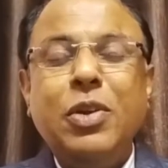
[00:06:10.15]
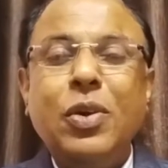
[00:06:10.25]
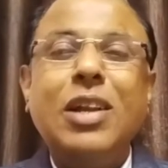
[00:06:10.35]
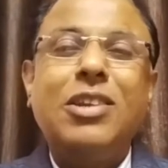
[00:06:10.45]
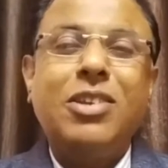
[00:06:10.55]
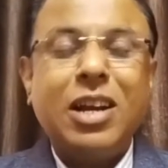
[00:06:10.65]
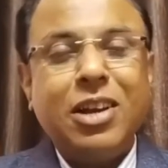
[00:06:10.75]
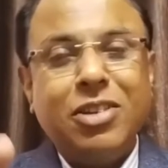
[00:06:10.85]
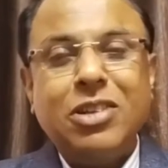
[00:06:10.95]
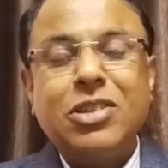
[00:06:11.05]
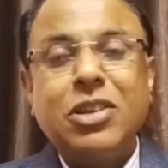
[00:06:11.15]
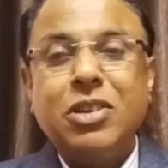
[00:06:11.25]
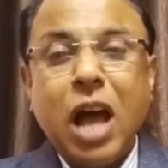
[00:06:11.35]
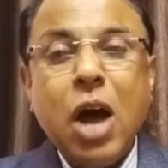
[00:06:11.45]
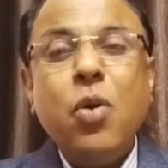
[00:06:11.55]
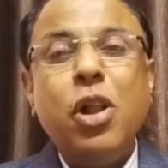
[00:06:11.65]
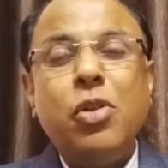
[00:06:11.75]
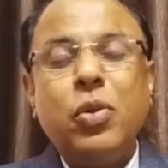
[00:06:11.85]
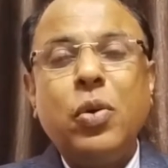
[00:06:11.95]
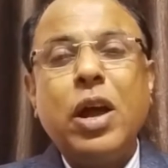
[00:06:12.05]
You can start just now
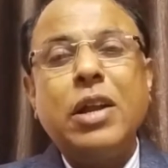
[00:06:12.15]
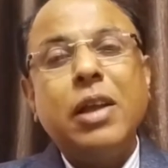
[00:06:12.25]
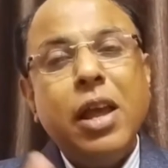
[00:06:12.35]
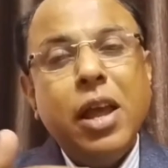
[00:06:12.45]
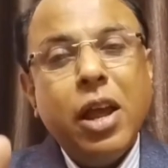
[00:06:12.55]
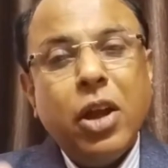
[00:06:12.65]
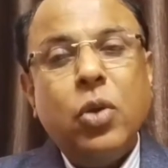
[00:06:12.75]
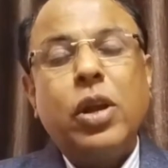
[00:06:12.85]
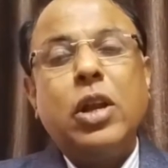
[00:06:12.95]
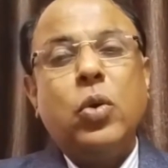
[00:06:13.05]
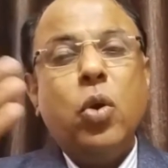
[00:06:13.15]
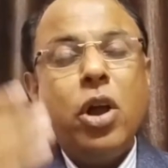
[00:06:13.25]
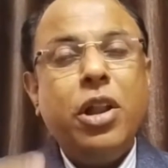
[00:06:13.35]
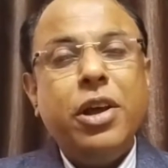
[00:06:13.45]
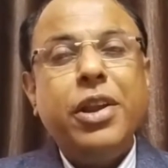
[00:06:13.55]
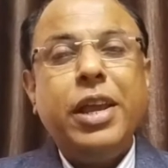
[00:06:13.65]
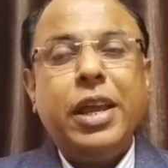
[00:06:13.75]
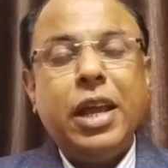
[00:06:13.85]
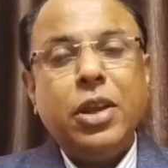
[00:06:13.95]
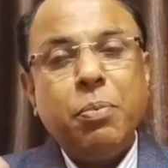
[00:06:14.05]
also, and you can go on
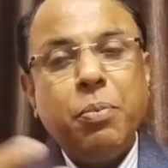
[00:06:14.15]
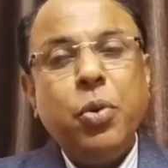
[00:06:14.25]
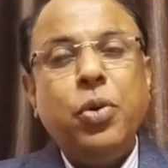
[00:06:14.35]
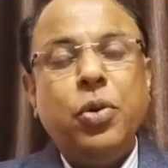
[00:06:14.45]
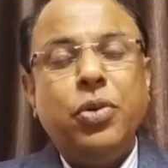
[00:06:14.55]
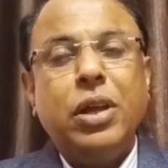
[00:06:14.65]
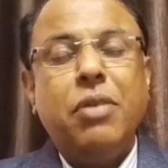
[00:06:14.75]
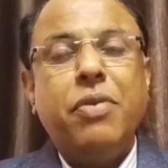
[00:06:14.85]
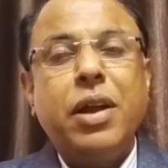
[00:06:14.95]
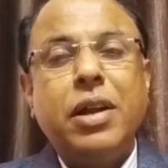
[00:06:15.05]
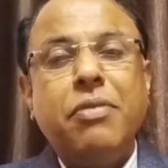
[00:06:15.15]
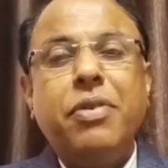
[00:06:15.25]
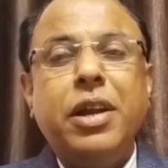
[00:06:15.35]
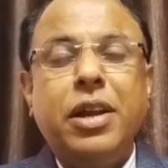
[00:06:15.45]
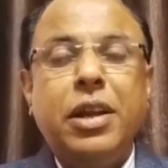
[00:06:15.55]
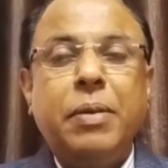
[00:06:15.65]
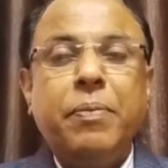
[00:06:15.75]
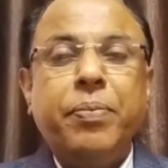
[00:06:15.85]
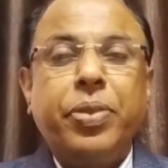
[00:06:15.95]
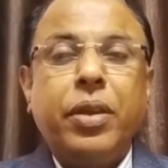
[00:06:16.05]
learning and improve yourself, and definitely
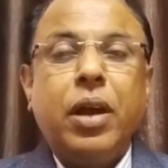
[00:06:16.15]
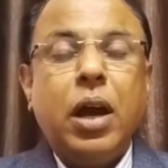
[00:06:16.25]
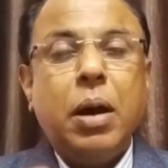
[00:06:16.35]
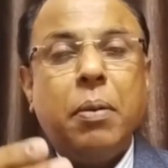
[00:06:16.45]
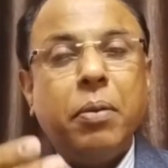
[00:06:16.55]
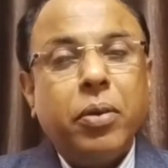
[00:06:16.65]
uh,